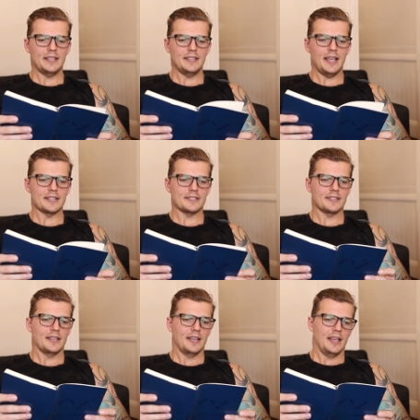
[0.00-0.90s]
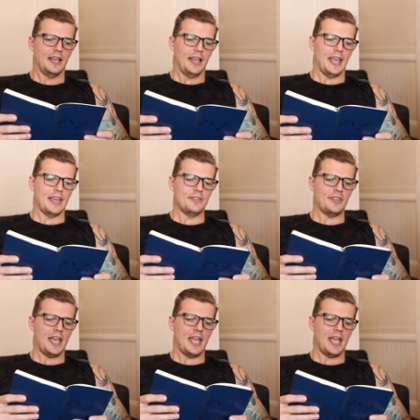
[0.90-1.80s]
Yes. And
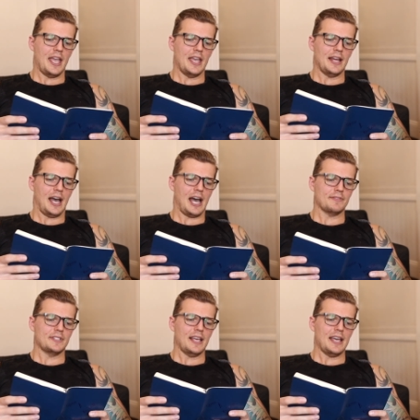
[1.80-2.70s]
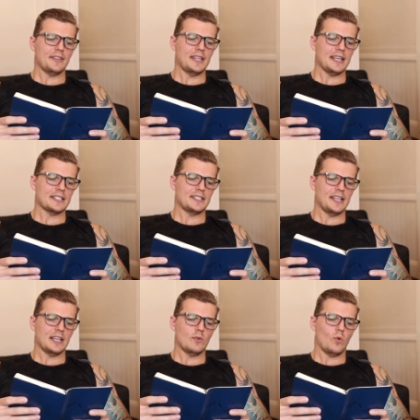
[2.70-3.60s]
then after that, the next
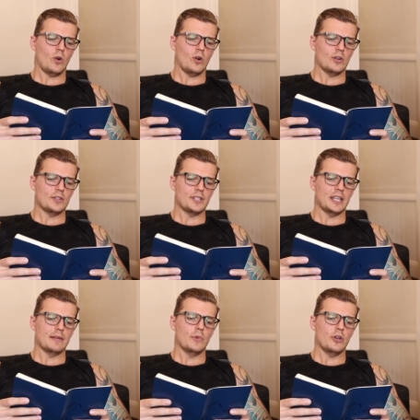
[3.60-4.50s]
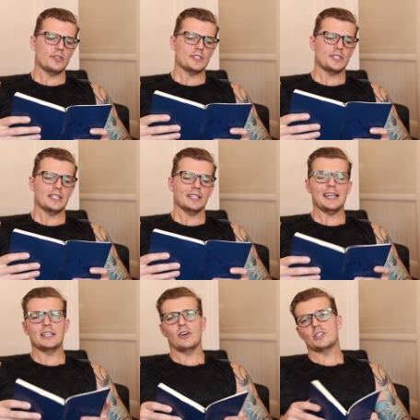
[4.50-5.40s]
thing was an emergency
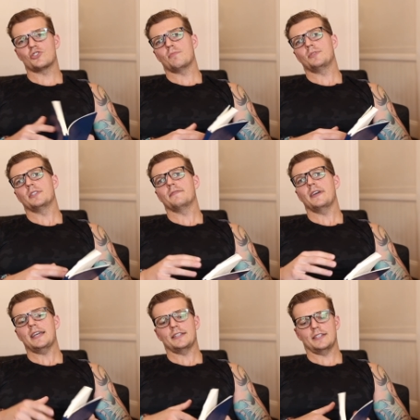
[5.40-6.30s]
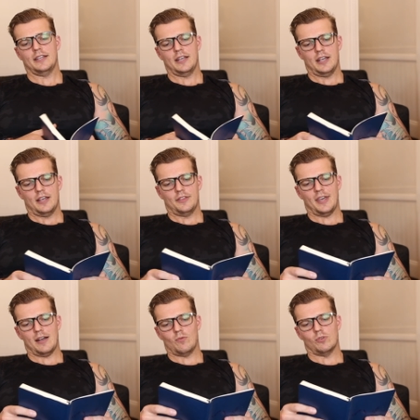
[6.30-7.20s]
late night trip to the vet.
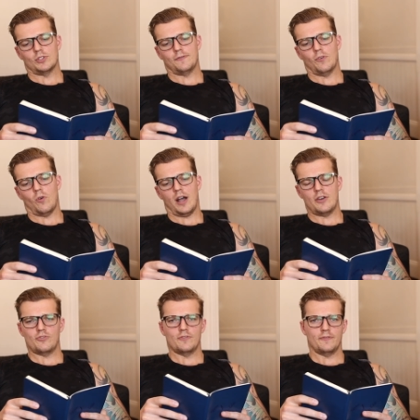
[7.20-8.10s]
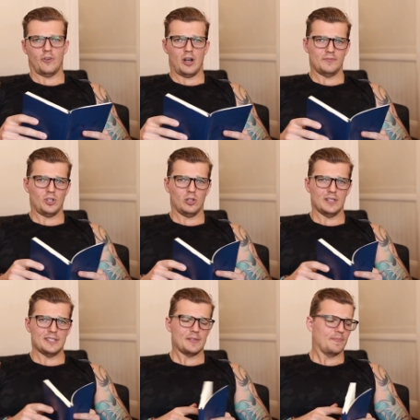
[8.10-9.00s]
That was
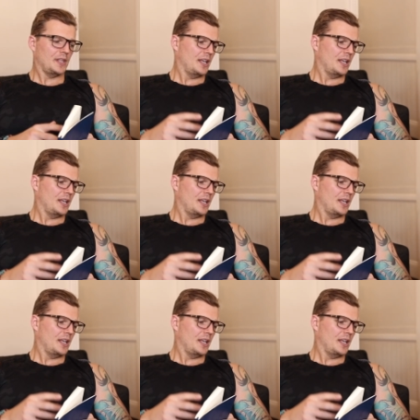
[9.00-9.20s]
$405.